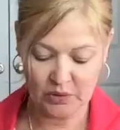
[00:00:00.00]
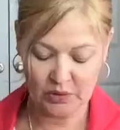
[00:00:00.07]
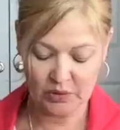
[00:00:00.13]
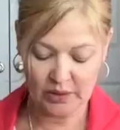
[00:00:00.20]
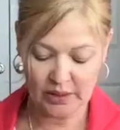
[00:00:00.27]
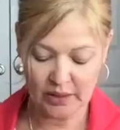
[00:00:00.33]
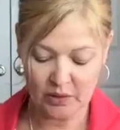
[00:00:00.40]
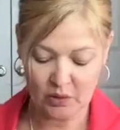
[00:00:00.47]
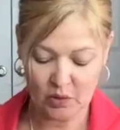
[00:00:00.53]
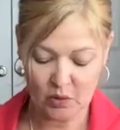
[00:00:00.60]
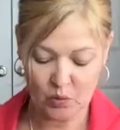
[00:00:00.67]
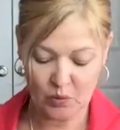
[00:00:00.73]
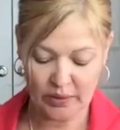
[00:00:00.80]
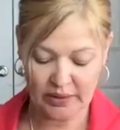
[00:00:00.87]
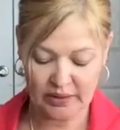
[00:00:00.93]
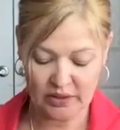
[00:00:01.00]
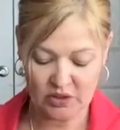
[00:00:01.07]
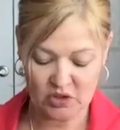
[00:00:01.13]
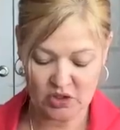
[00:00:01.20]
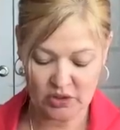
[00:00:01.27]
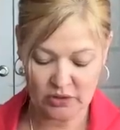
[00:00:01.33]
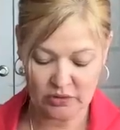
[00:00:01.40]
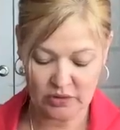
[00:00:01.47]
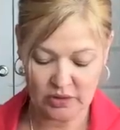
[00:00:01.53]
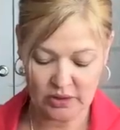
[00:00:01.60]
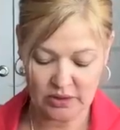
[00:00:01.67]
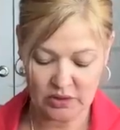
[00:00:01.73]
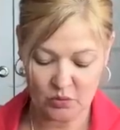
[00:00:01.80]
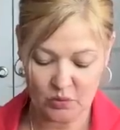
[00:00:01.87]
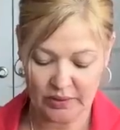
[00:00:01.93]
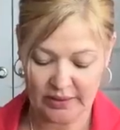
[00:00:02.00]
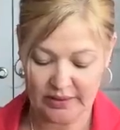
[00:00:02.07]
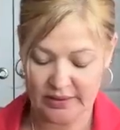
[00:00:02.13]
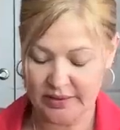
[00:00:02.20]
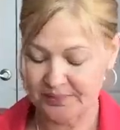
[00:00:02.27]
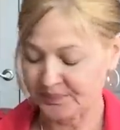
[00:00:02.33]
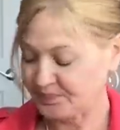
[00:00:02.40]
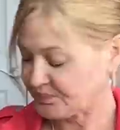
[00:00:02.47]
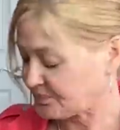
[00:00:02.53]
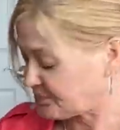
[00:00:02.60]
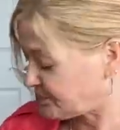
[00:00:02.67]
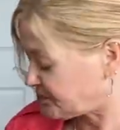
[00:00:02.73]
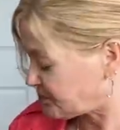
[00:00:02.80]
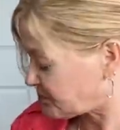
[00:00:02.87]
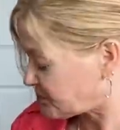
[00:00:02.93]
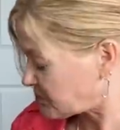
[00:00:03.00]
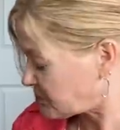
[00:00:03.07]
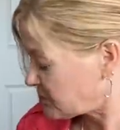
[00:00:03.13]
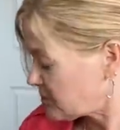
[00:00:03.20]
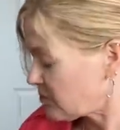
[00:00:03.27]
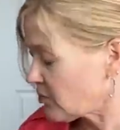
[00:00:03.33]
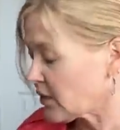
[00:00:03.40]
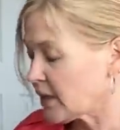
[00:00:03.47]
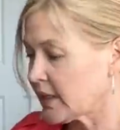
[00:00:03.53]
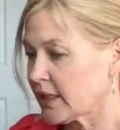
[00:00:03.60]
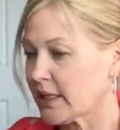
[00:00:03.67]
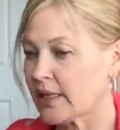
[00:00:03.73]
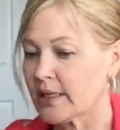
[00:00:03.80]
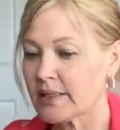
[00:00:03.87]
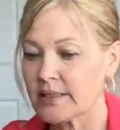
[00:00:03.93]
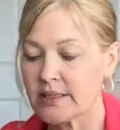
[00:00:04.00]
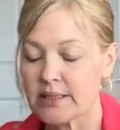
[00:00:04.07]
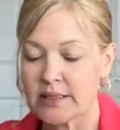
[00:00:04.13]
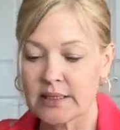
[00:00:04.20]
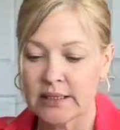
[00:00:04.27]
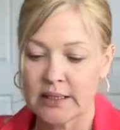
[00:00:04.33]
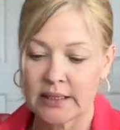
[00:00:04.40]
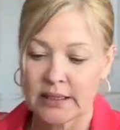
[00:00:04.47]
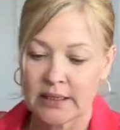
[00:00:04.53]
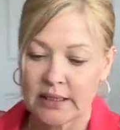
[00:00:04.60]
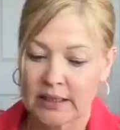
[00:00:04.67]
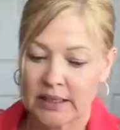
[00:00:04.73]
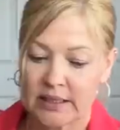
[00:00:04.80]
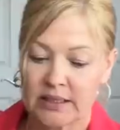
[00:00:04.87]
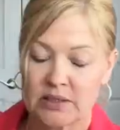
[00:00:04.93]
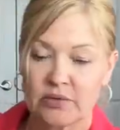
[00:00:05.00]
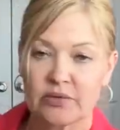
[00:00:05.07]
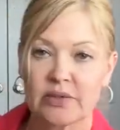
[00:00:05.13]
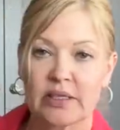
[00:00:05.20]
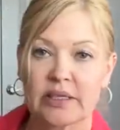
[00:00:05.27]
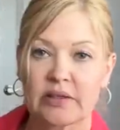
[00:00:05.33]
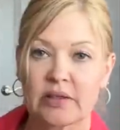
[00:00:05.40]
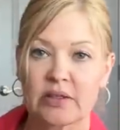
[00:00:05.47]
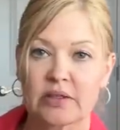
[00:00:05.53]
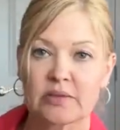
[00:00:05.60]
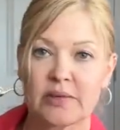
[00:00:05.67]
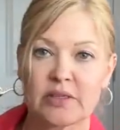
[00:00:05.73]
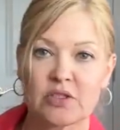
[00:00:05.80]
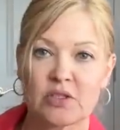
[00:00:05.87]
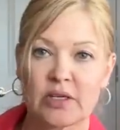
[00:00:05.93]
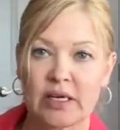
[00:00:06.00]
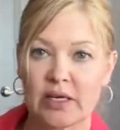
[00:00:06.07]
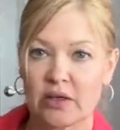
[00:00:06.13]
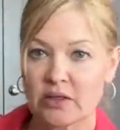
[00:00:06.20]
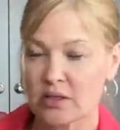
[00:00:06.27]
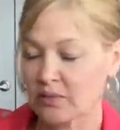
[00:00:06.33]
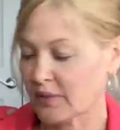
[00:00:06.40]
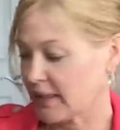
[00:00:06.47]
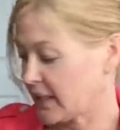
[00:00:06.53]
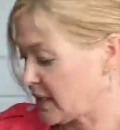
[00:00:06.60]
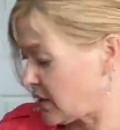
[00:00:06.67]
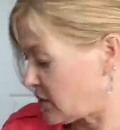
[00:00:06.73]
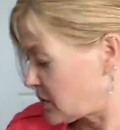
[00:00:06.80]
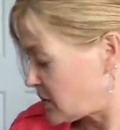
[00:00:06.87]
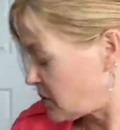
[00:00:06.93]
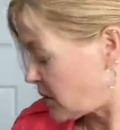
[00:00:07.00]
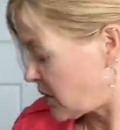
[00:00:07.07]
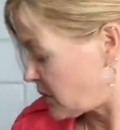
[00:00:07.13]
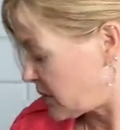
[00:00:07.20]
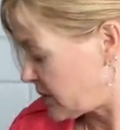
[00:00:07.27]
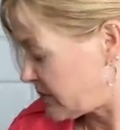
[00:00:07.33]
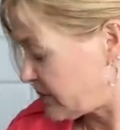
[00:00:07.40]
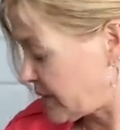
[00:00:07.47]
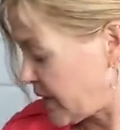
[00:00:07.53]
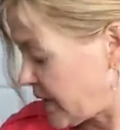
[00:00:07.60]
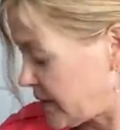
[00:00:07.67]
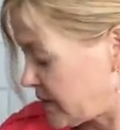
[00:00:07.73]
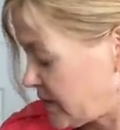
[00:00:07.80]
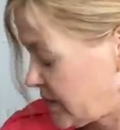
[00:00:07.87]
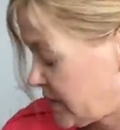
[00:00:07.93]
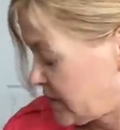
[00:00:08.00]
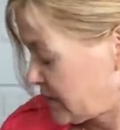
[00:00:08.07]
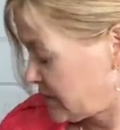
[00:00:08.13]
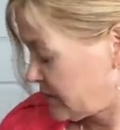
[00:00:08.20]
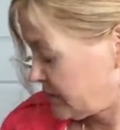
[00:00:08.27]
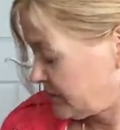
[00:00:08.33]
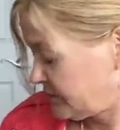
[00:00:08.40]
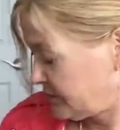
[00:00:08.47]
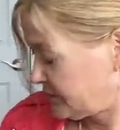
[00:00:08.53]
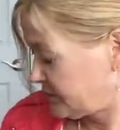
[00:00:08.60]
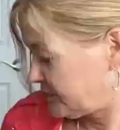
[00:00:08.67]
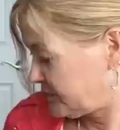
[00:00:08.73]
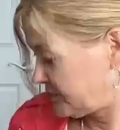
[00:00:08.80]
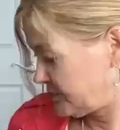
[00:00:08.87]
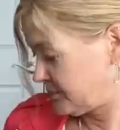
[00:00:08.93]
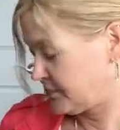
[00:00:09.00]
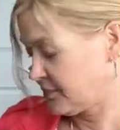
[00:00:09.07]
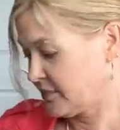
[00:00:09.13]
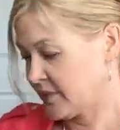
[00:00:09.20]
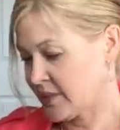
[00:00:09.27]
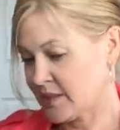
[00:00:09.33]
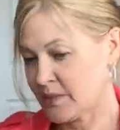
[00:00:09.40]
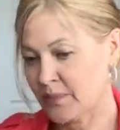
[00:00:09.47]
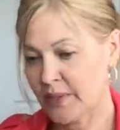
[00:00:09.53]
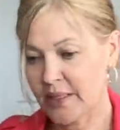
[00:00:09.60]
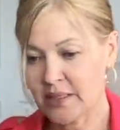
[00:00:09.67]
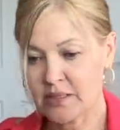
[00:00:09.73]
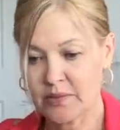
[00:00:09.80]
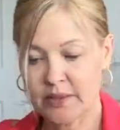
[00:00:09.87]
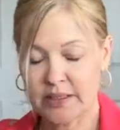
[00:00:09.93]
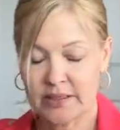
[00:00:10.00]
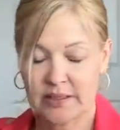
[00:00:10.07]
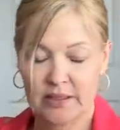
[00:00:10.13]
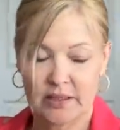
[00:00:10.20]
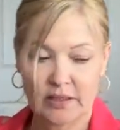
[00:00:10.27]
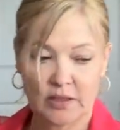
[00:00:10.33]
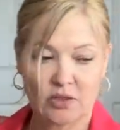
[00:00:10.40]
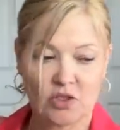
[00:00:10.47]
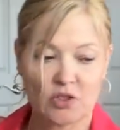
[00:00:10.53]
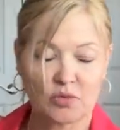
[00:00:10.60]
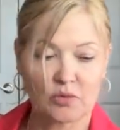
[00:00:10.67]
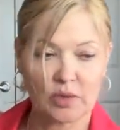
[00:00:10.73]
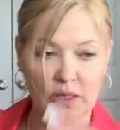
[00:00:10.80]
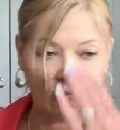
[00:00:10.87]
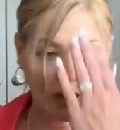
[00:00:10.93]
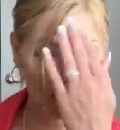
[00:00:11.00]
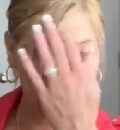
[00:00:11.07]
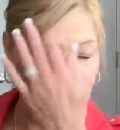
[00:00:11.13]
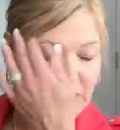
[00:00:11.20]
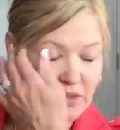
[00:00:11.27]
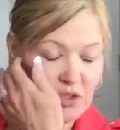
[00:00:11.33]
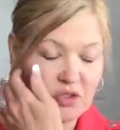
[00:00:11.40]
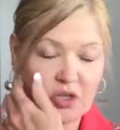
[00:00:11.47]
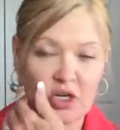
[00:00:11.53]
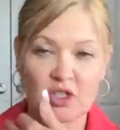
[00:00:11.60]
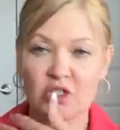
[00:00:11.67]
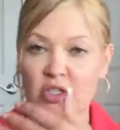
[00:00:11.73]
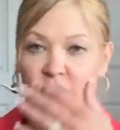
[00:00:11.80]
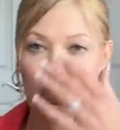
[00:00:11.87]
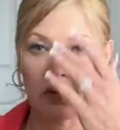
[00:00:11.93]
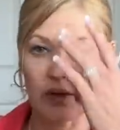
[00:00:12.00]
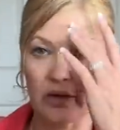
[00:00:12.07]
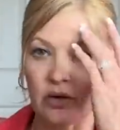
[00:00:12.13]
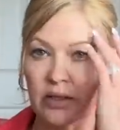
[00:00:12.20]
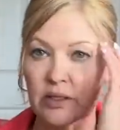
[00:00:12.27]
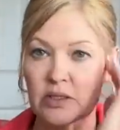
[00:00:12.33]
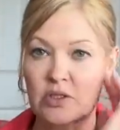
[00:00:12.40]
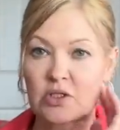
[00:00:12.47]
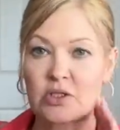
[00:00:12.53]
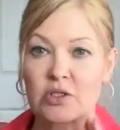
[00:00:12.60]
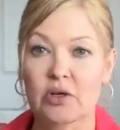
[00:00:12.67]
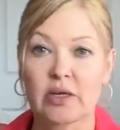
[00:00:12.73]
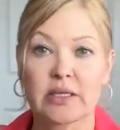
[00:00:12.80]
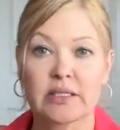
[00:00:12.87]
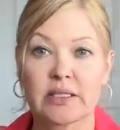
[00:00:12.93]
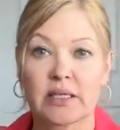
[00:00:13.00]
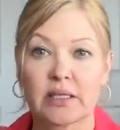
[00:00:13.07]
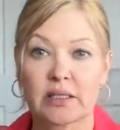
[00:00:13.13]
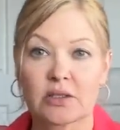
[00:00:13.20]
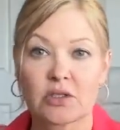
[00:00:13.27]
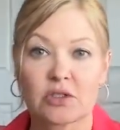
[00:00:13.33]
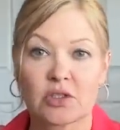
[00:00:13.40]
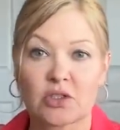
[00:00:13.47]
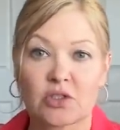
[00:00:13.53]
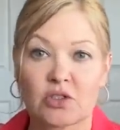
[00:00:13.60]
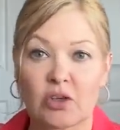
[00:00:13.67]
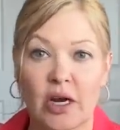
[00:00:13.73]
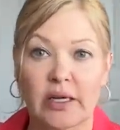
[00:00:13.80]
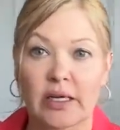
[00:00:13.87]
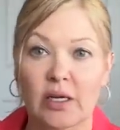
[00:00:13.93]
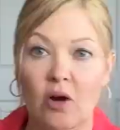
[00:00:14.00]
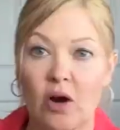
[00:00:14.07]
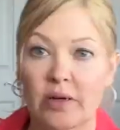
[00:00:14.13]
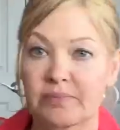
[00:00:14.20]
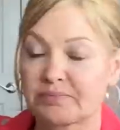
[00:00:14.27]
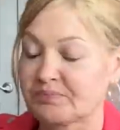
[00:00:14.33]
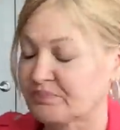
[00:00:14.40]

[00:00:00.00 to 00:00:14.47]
Yeah, all wind it shows, lots of wind. And I still feel like there is major chaos in my house while we've had this basement const- uh, construction going on. It's just crazy and it's just dragging on.